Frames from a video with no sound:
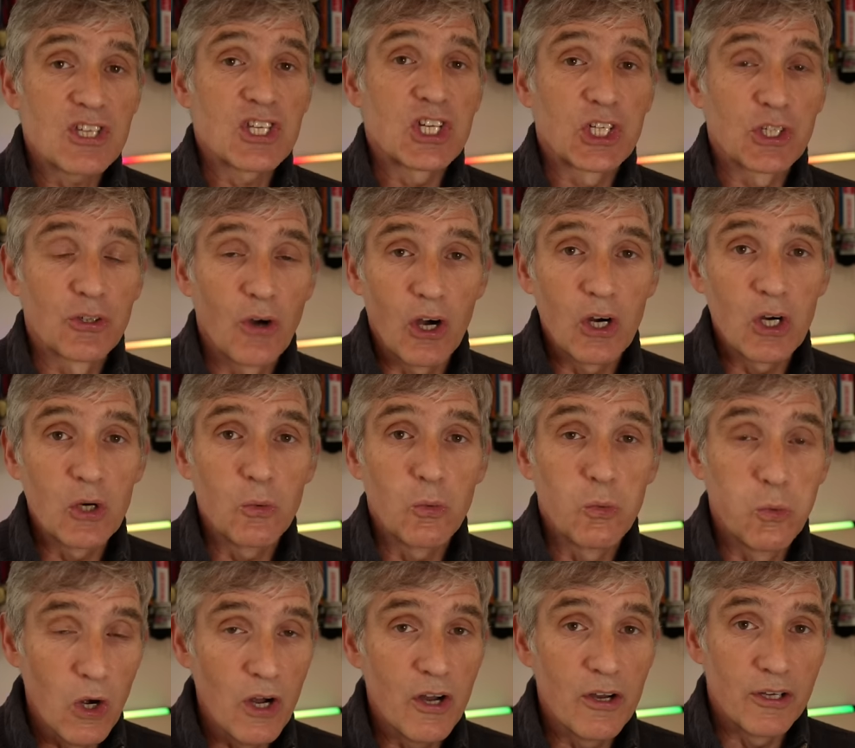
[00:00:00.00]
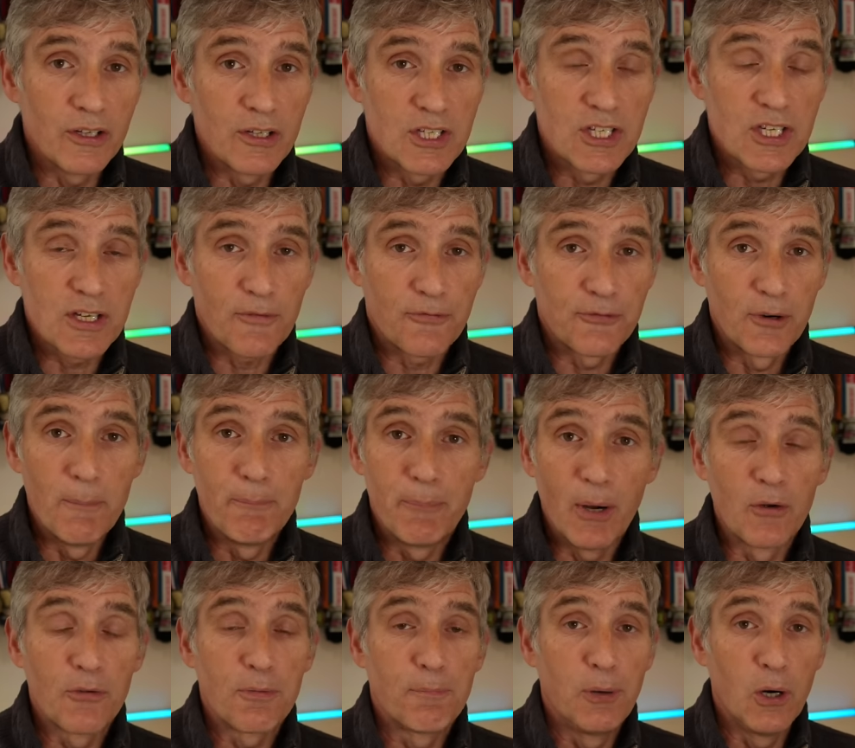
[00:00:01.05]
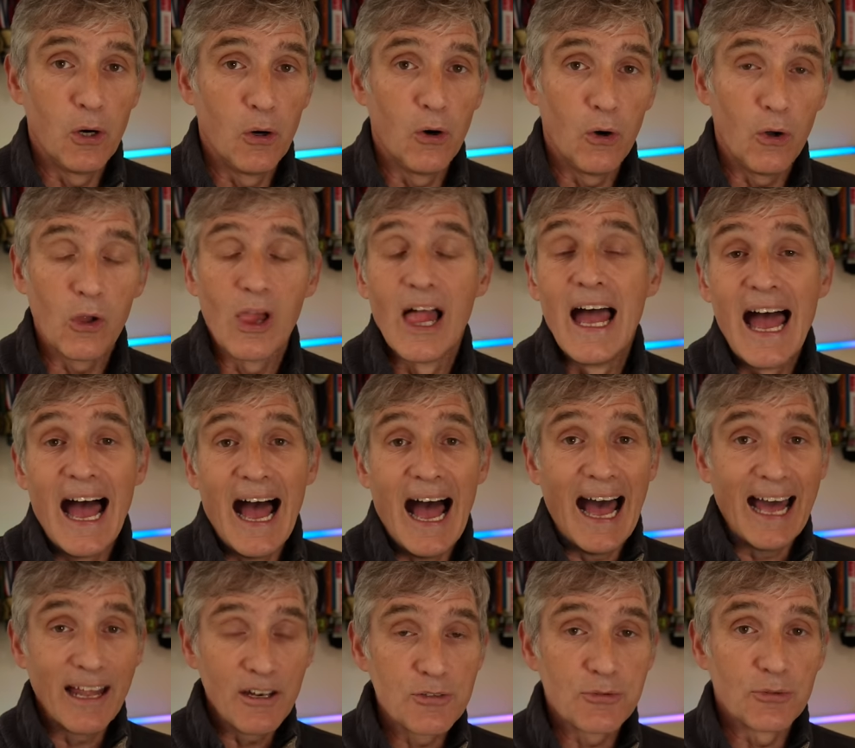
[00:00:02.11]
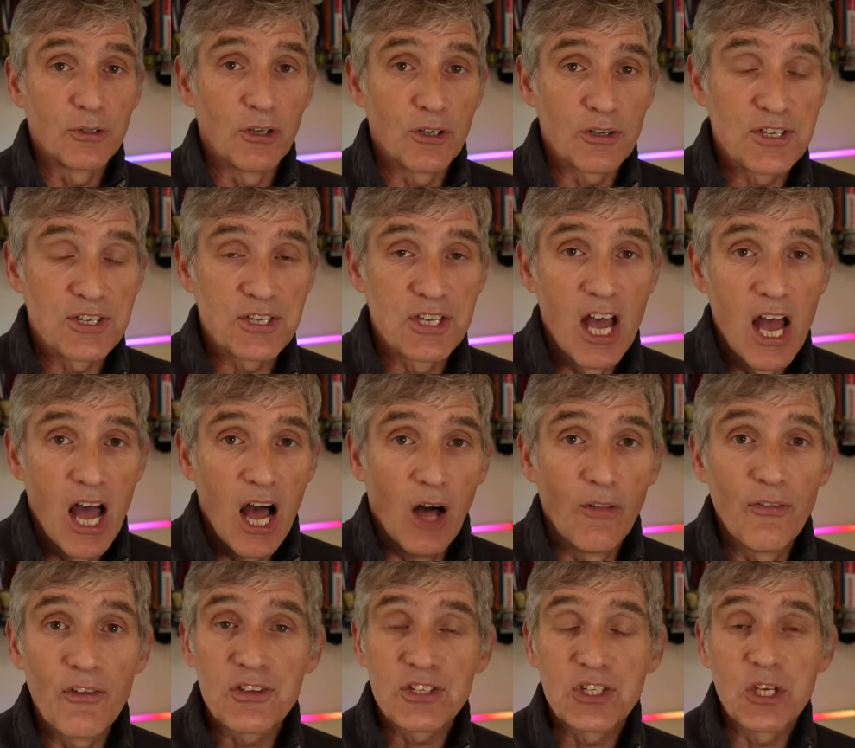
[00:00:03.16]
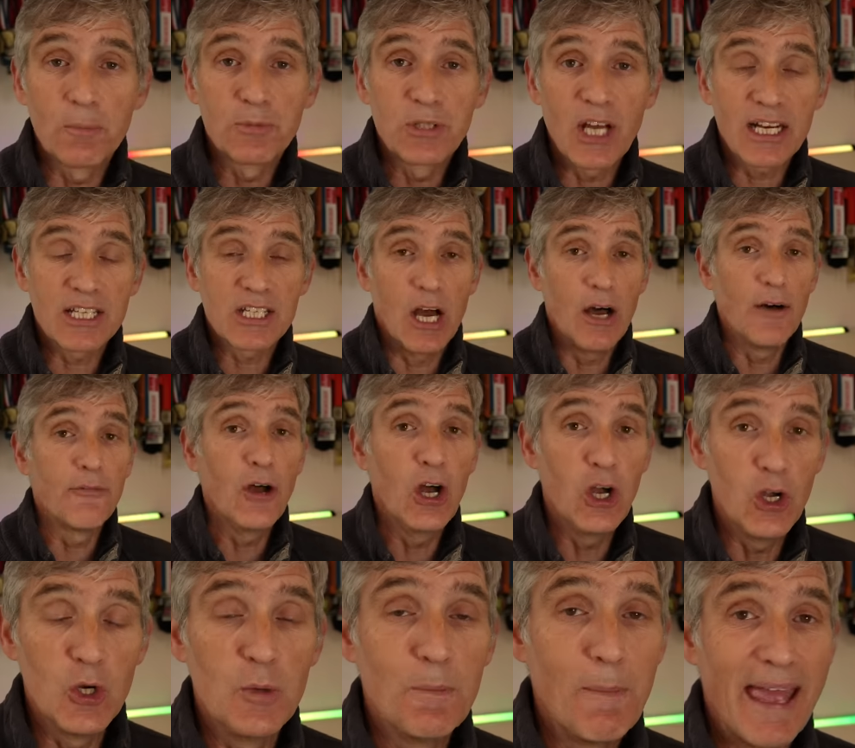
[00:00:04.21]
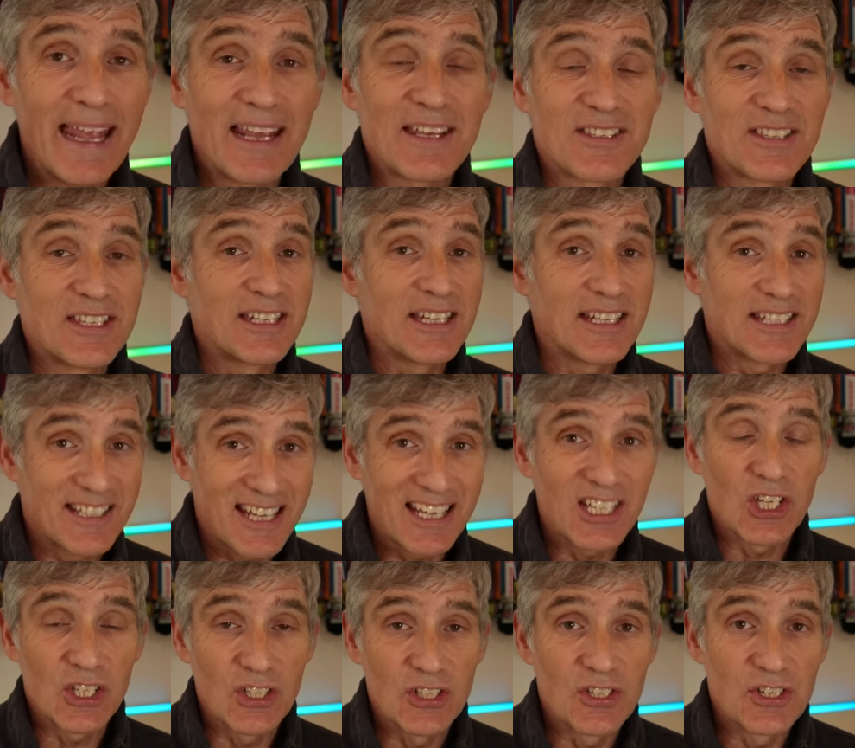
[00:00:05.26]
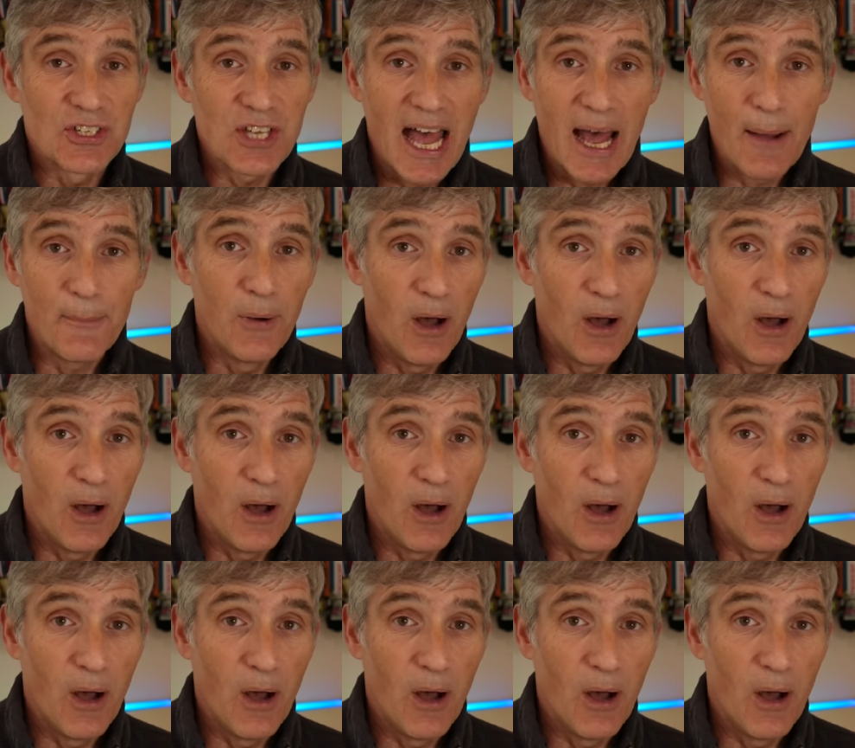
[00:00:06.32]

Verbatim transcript: strong words from both Paul and Russ on the subject of who makes the decisions at